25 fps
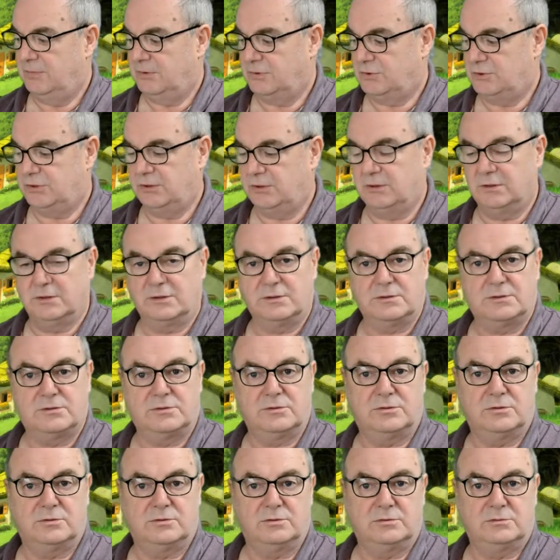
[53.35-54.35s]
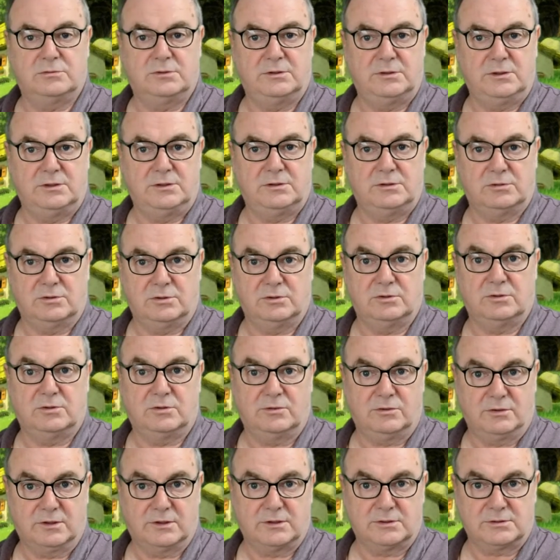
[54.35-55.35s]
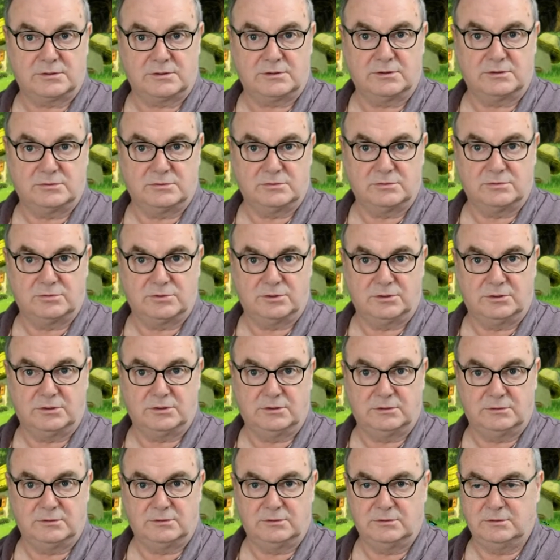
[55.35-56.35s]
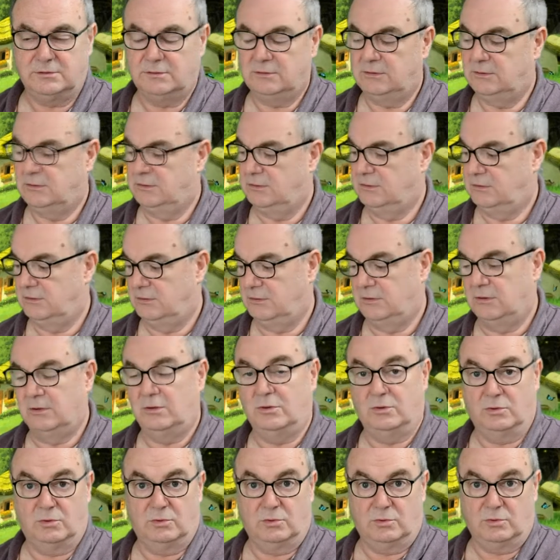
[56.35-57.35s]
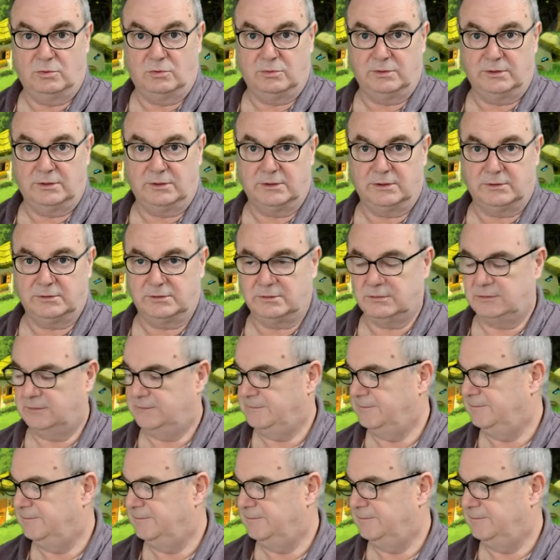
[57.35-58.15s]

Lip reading: But she likes to eat her grass, doesn't she? Oh, yes.